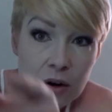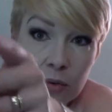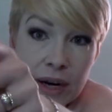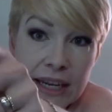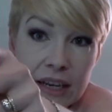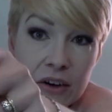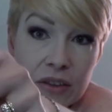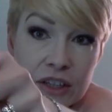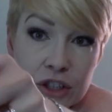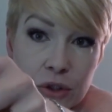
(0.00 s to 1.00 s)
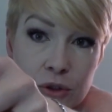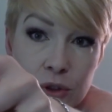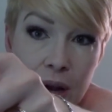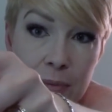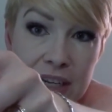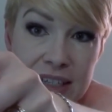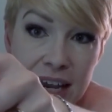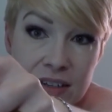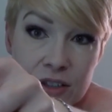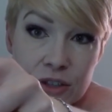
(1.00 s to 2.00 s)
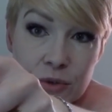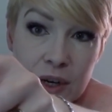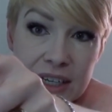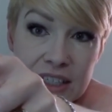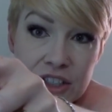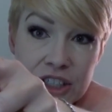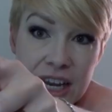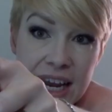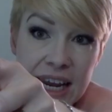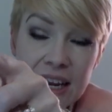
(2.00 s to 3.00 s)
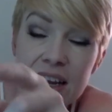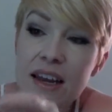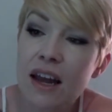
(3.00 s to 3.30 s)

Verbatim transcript: right here that shows you how many tasks are due on each day.